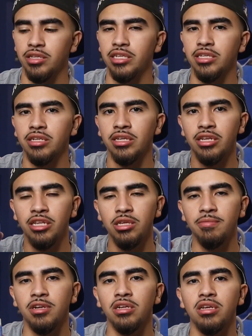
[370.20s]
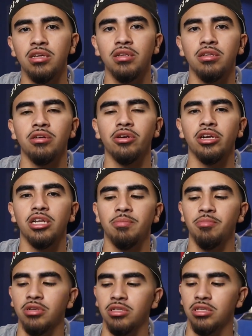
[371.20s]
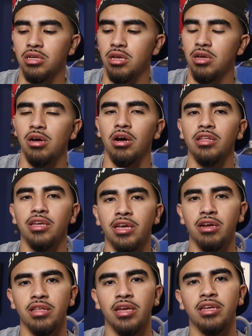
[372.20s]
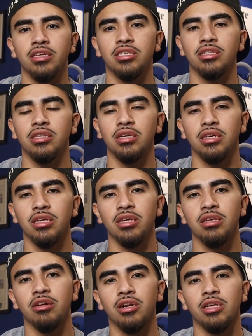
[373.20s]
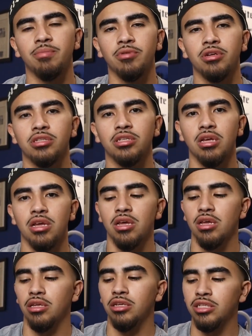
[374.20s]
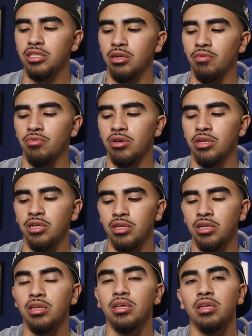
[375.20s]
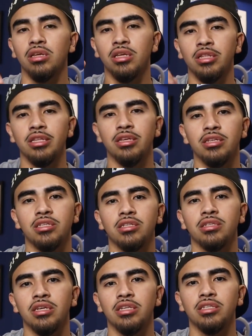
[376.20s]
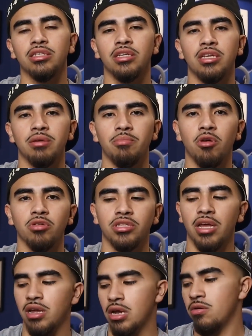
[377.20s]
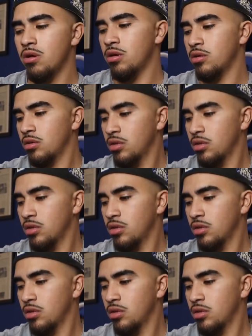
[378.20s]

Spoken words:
It's gonna deep clean your clippers. All the hair that gets stuck in your clippers, you're just gonna run it in this and it's gonna get most of that hair out.